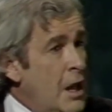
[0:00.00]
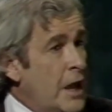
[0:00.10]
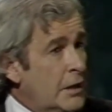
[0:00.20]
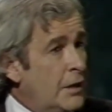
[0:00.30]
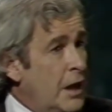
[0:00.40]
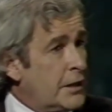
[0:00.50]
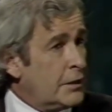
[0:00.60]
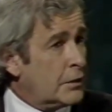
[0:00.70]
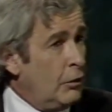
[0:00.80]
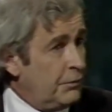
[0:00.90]
I
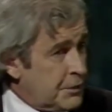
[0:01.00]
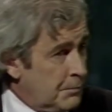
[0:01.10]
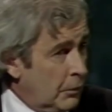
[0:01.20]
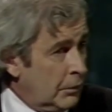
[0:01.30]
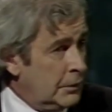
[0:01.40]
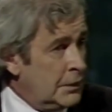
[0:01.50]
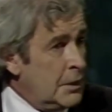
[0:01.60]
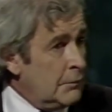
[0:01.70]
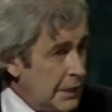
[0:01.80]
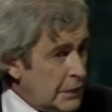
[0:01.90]
got a goldfish bowl.
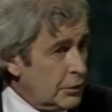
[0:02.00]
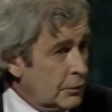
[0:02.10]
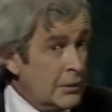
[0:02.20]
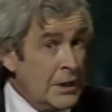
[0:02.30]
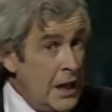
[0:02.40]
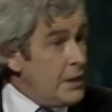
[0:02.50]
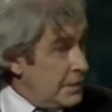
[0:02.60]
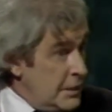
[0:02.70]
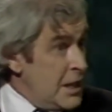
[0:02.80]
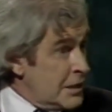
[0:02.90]
Will that do? And I
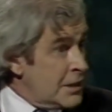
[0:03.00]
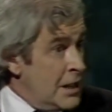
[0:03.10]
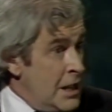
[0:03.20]
said, yes.